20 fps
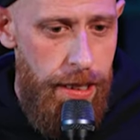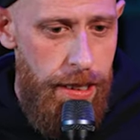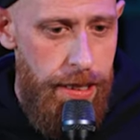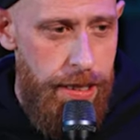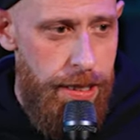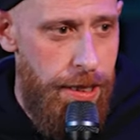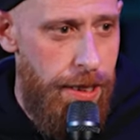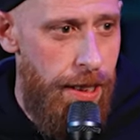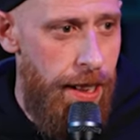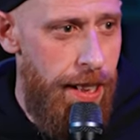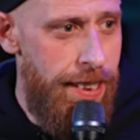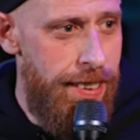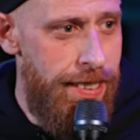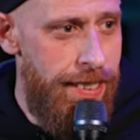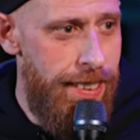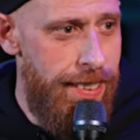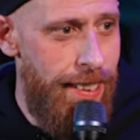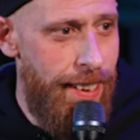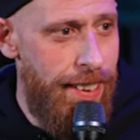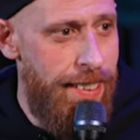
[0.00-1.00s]
It's
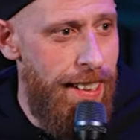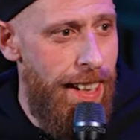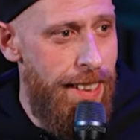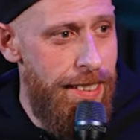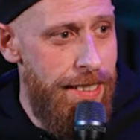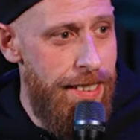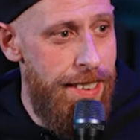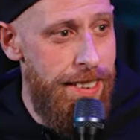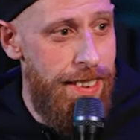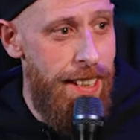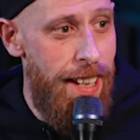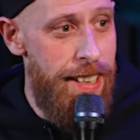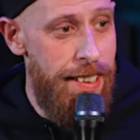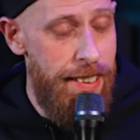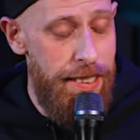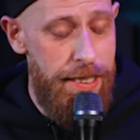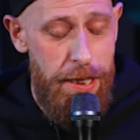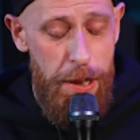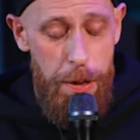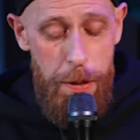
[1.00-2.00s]
crazy. Technology's
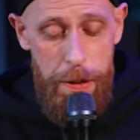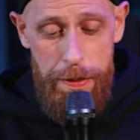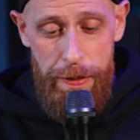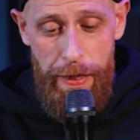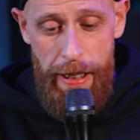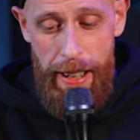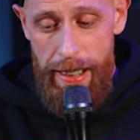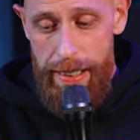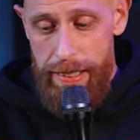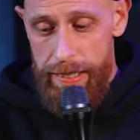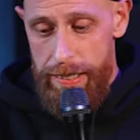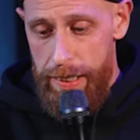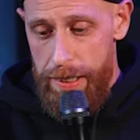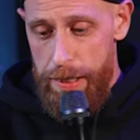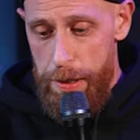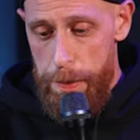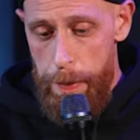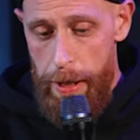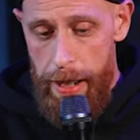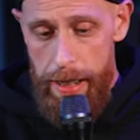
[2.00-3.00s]
getting too advanced.
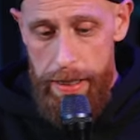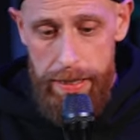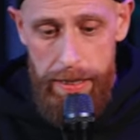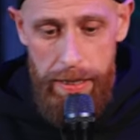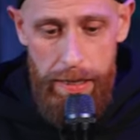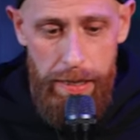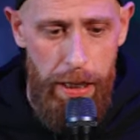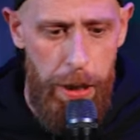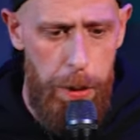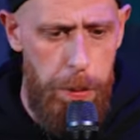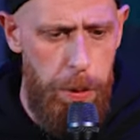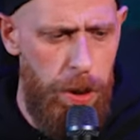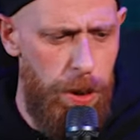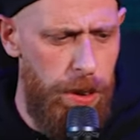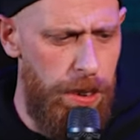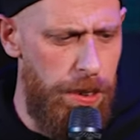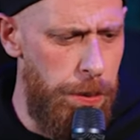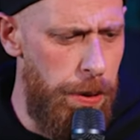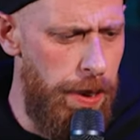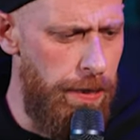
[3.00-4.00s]
It's amazing. Like, we're
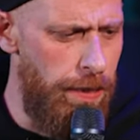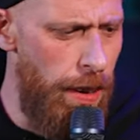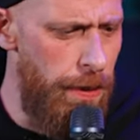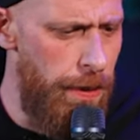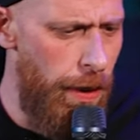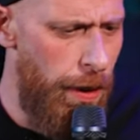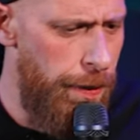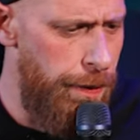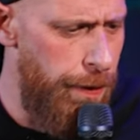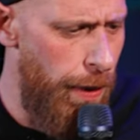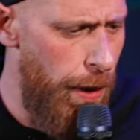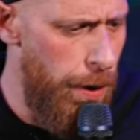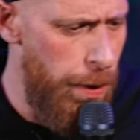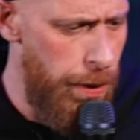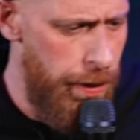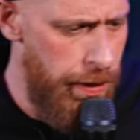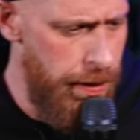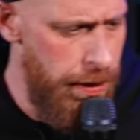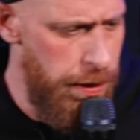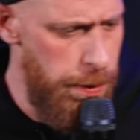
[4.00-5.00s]
all, we love our
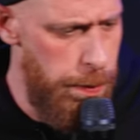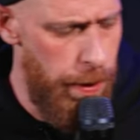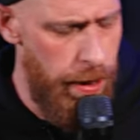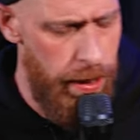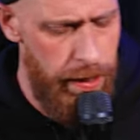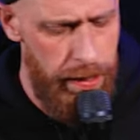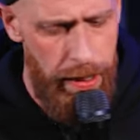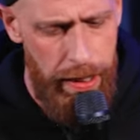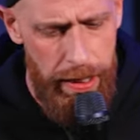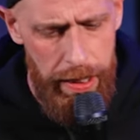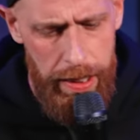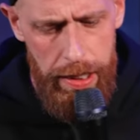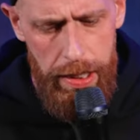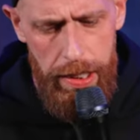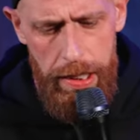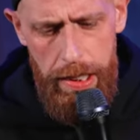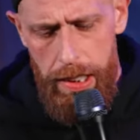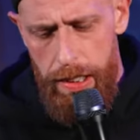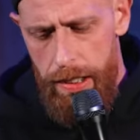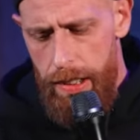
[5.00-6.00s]
phones, but like,
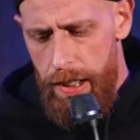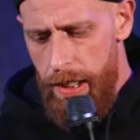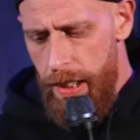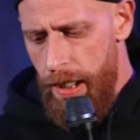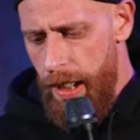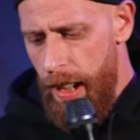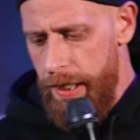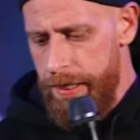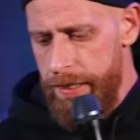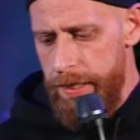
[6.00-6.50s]
I